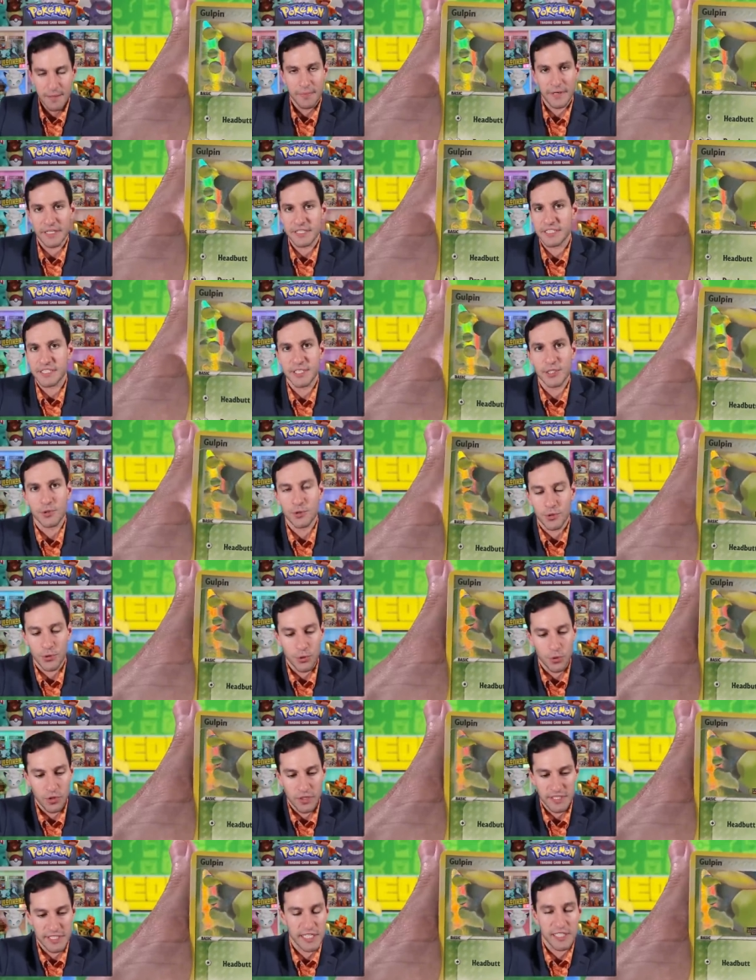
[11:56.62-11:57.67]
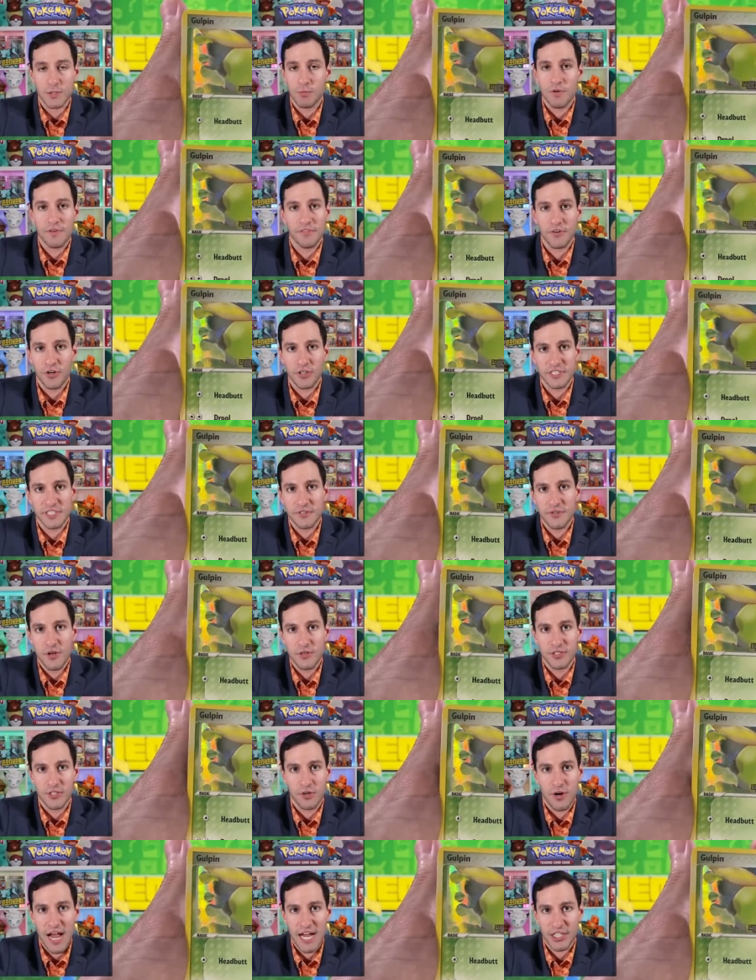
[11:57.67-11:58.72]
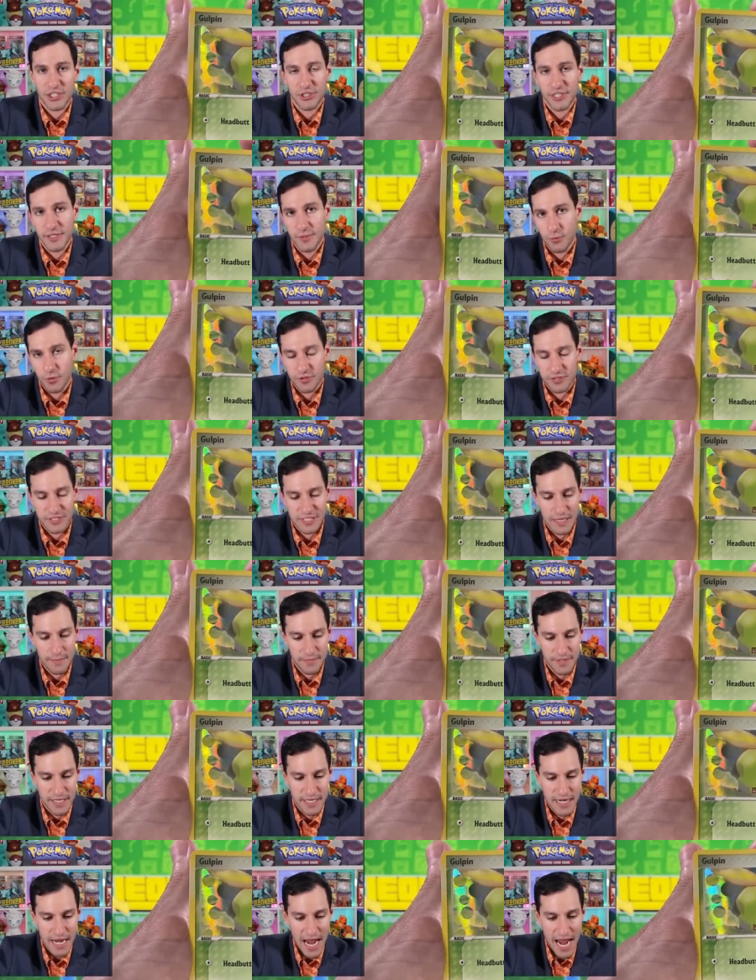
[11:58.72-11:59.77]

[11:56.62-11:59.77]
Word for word: but it's still cool because it's reverse, and those are actually worth something.